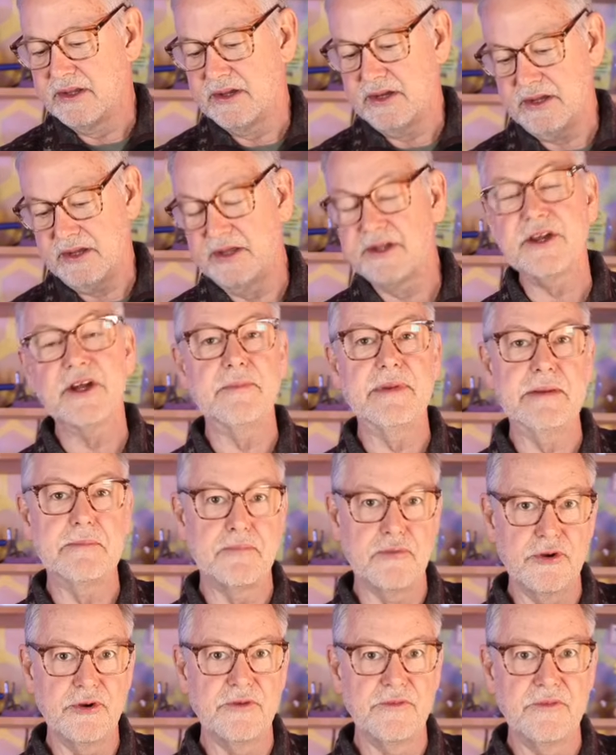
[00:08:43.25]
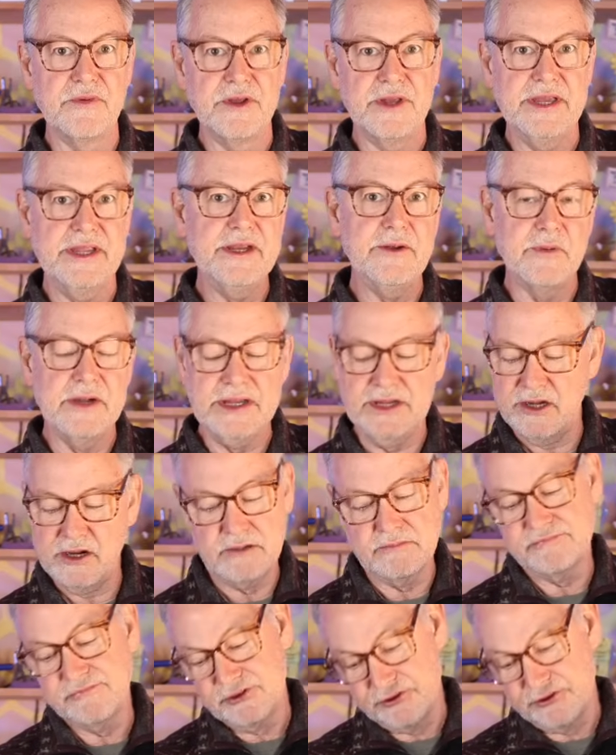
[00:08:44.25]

going to be brood anyway, or